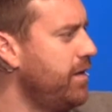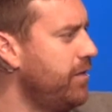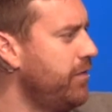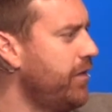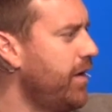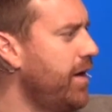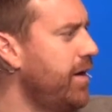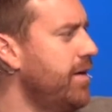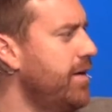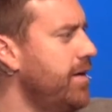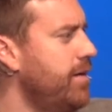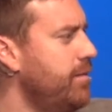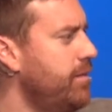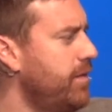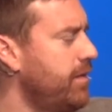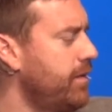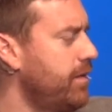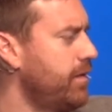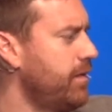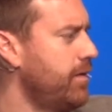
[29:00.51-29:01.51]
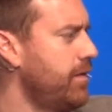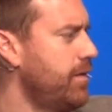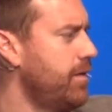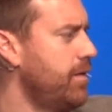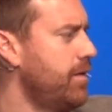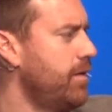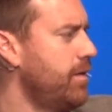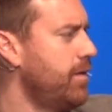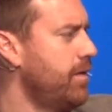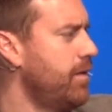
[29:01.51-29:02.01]
of times.
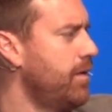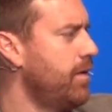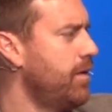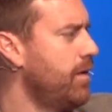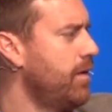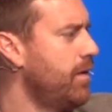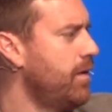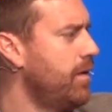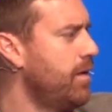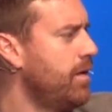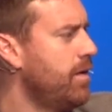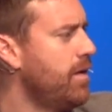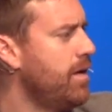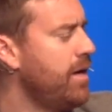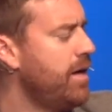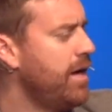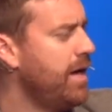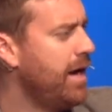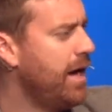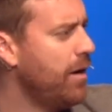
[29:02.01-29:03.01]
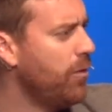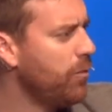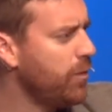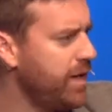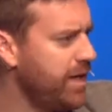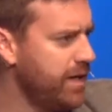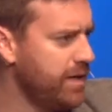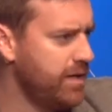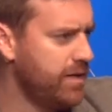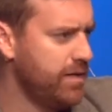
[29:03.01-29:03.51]
And I
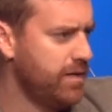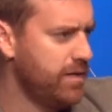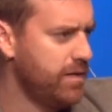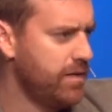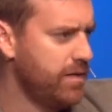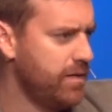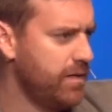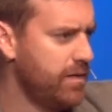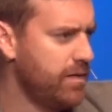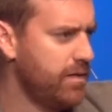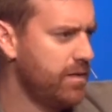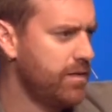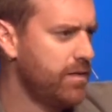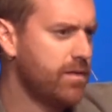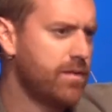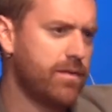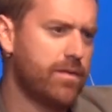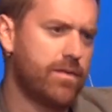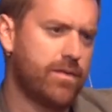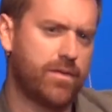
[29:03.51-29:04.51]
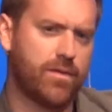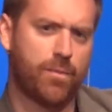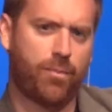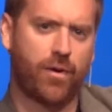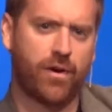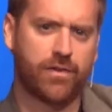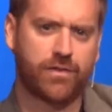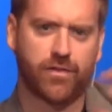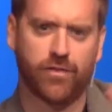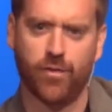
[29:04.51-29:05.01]
read the
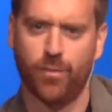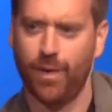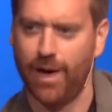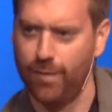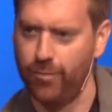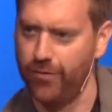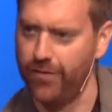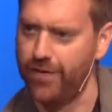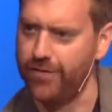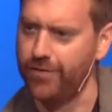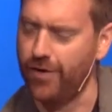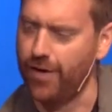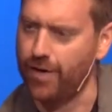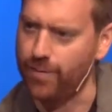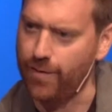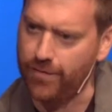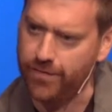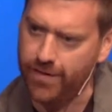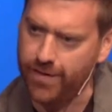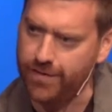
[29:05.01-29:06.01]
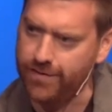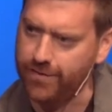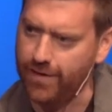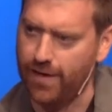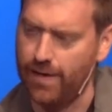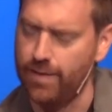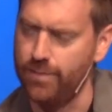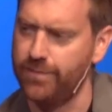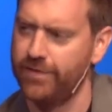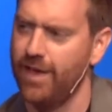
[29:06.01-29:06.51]
parts of the Bible that talk about the end
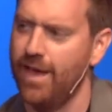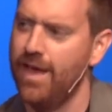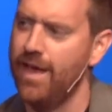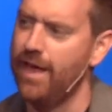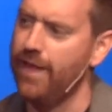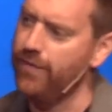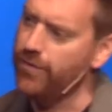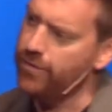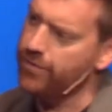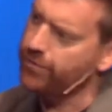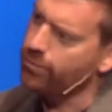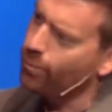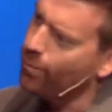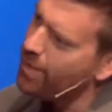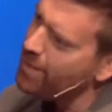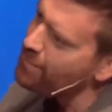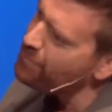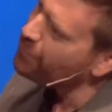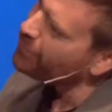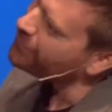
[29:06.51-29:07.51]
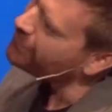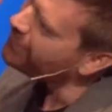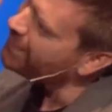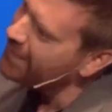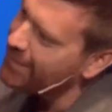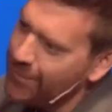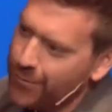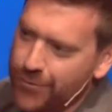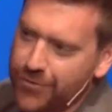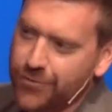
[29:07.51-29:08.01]
times. And there is one
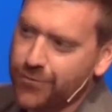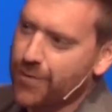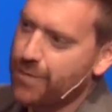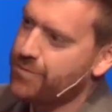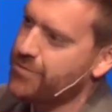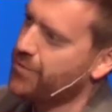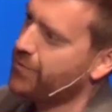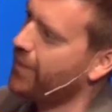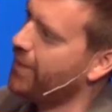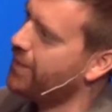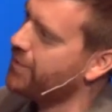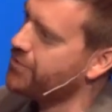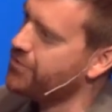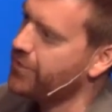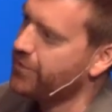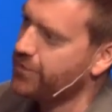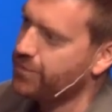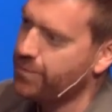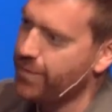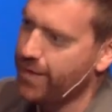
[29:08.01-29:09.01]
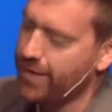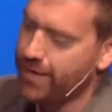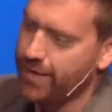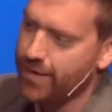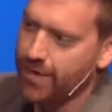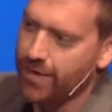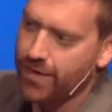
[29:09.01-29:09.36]
particular scripture that has just been